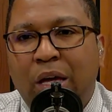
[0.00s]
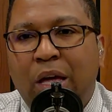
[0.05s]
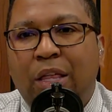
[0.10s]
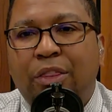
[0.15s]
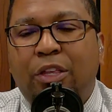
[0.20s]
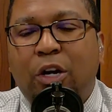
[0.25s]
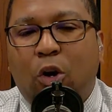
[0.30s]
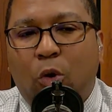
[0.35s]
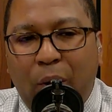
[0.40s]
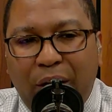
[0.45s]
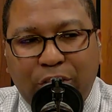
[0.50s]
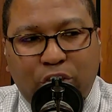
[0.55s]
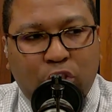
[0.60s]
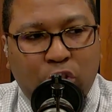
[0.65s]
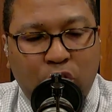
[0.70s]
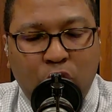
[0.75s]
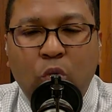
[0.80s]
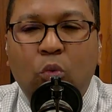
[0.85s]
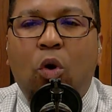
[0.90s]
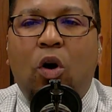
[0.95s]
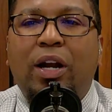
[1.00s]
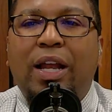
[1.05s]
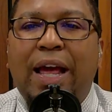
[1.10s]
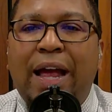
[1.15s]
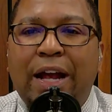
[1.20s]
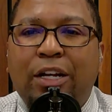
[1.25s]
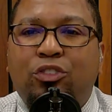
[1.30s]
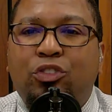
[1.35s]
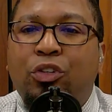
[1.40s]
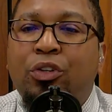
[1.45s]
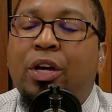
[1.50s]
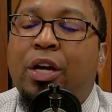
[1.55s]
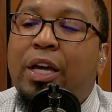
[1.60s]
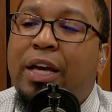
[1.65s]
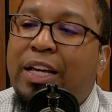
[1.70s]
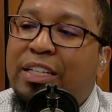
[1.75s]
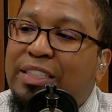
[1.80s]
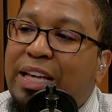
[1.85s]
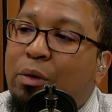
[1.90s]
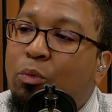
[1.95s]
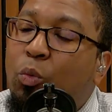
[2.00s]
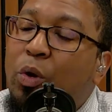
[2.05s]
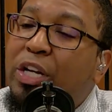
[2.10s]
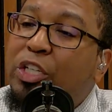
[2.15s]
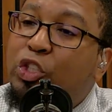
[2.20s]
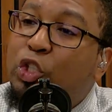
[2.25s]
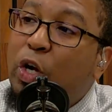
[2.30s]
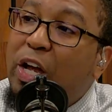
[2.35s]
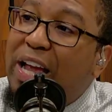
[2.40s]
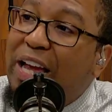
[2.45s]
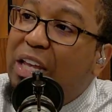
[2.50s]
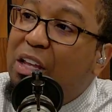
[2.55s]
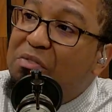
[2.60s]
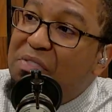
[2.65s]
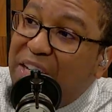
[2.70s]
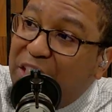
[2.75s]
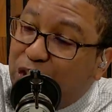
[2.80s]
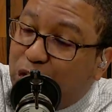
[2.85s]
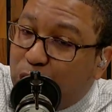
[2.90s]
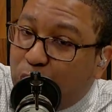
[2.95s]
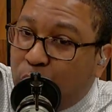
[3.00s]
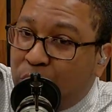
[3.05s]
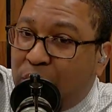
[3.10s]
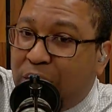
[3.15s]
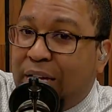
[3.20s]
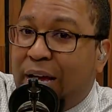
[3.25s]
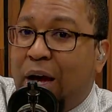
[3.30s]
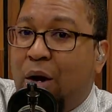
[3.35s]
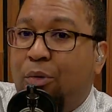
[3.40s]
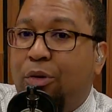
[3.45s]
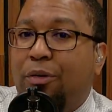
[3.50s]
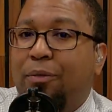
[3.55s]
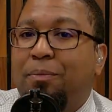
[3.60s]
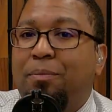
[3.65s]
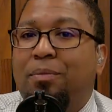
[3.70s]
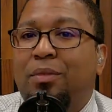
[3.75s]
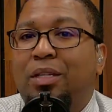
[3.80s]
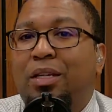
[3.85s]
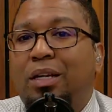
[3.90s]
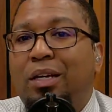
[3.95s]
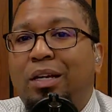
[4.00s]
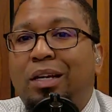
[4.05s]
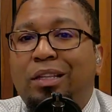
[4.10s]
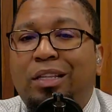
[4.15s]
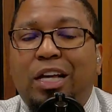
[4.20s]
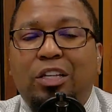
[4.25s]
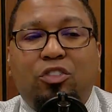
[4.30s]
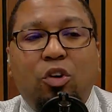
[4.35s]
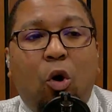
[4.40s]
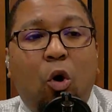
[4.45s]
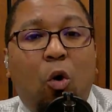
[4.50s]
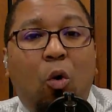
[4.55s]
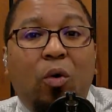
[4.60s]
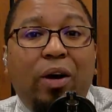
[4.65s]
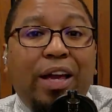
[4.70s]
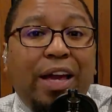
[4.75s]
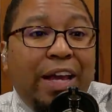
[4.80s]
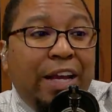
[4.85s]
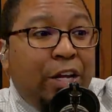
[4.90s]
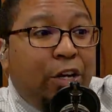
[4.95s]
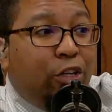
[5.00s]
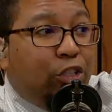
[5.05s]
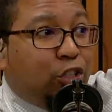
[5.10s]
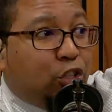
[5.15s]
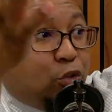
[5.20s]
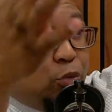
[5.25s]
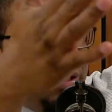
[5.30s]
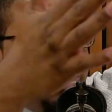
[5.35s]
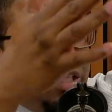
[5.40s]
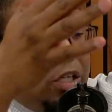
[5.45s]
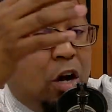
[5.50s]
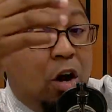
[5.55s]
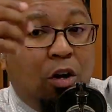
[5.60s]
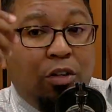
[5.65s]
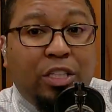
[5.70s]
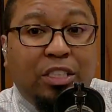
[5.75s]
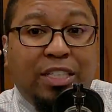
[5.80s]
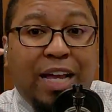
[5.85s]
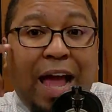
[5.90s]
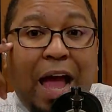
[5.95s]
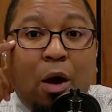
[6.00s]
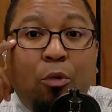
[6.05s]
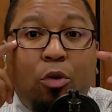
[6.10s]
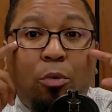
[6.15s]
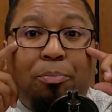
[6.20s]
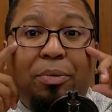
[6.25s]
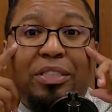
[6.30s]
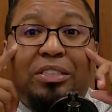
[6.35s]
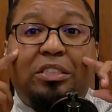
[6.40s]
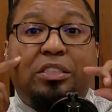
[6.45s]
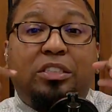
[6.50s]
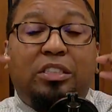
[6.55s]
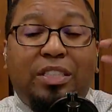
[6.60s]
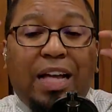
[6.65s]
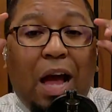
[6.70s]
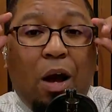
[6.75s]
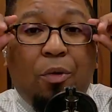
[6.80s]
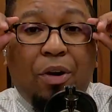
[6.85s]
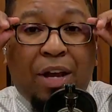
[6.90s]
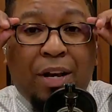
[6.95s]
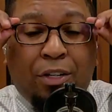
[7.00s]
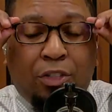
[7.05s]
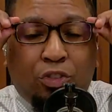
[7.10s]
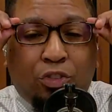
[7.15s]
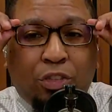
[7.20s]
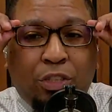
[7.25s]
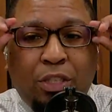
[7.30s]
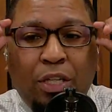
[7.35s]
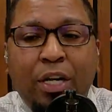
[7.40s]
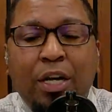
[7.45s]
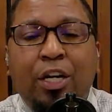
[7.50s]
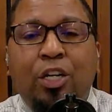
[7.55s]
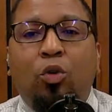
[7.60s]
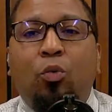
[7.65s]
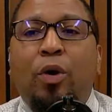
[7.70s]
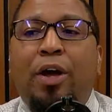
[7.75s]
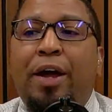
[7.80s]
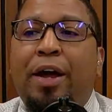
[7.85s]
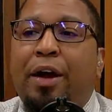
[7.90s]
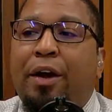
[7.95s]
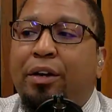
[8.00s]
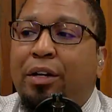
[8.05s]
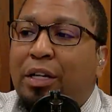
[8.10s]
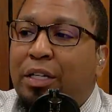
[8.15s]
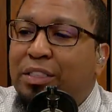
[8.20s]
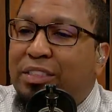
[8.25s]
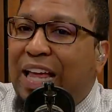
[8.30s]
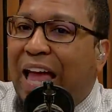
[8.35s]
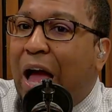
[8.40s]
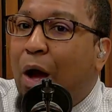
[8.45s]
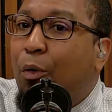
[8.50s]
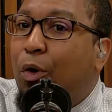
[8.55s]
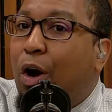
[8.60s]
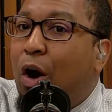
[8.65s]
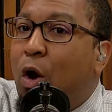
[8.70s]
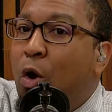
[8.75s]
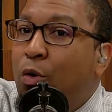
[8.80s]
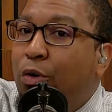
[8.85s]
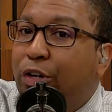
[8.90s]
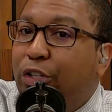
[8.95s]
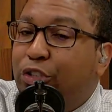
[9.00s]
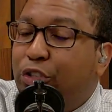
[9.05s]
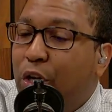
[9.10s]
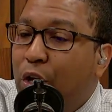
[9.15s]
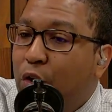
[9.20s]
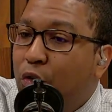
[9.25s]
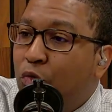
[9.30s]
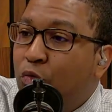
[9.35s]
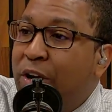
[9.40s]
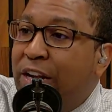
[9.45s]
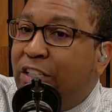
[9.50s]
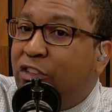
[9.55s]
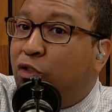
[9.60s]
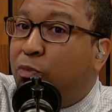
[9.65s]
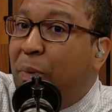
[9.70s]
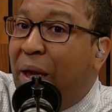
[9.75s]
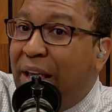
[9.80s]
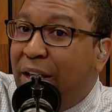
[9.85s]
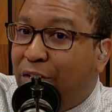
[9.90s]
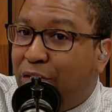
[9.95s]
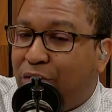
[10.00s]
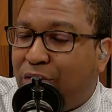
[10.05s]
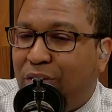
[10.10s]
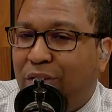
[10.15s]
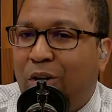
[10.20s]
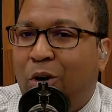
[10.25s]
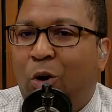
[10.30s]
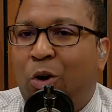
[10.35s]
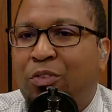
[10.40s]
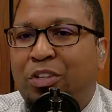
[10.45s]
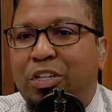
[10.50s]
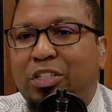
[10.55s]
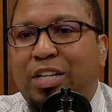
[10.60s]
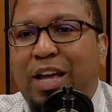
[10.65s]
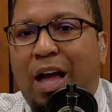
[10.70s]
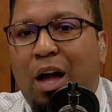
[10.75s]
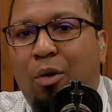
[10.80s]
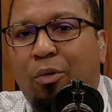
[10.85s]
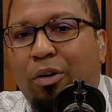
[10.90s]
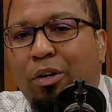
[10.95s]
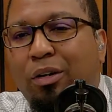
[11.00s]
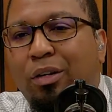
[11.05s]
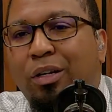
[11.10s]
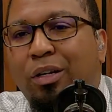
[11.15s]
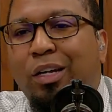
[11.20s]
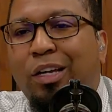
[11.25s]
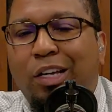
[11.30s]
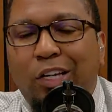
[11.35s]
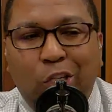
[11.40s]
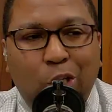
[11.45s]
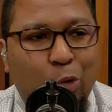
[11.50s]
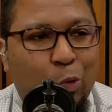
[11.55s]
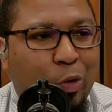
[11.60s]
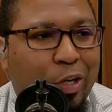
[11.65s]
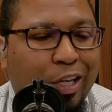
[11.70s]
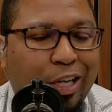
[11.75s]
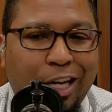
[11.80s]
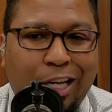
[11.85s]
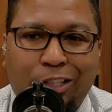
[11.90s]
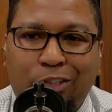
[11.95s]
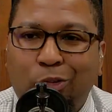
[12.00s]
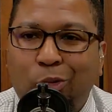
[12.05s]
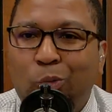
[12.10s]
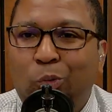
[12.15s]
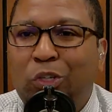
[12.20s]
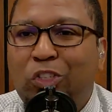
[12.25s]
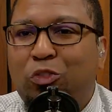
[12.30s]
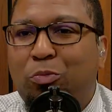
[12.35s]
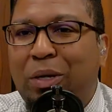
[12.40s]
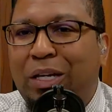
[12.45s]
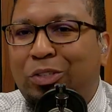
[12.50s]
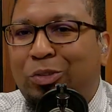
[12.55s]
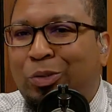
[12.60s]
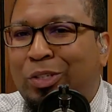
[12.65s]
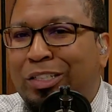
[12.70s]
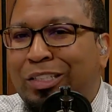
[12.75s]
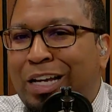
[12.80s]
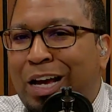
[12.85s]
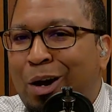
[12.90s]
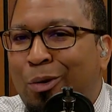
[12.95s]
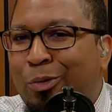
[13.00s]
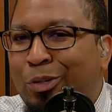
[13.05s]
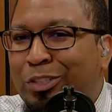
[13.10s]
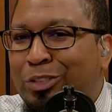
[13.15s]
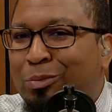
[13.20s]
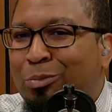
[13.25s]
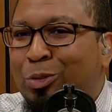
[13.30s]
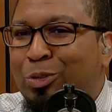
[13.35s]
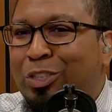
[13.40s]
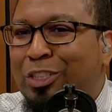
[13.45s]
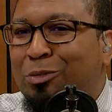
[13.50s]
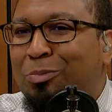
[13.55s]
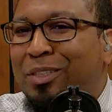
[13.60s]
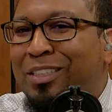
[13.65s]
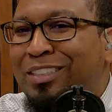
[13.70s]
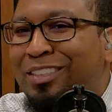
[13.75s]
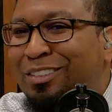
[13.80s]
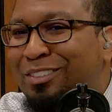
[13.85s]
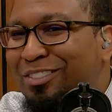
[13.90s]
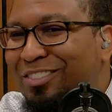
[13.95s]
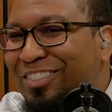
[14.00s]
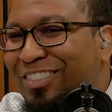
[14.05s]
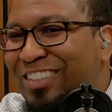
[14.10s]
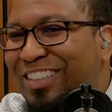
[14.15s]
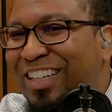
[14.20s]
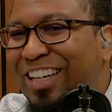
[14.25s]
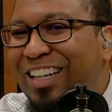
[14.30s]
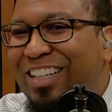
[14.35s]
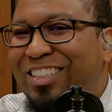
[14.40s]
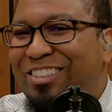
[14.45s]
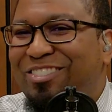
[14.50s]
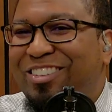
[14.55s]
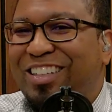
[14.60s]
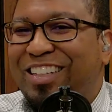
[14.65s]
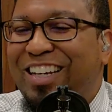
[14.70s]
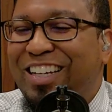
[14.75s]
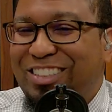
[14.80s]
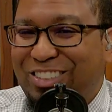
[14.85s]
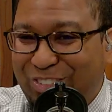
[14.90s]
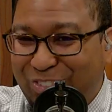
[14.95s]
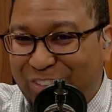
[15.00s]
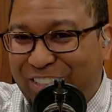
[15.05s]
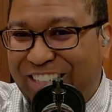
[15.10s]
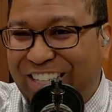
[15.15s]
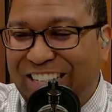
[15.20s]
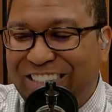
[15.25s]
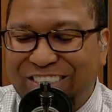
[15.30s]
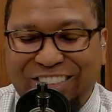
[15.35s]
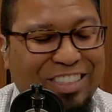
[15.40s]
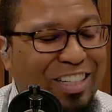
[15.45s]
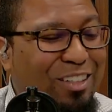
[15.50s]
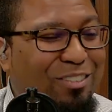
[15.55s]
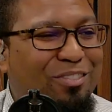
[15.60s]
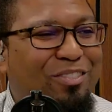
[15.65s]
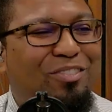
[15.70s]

The question you want answered is that what is your elevation on the tower? There's a whole industry called the tower business, the tower industry, to where tower owners rent space on their tower. You want to guess which space on the tower is the most expensive? Huh? You want to guess? You want to guess, Jeff?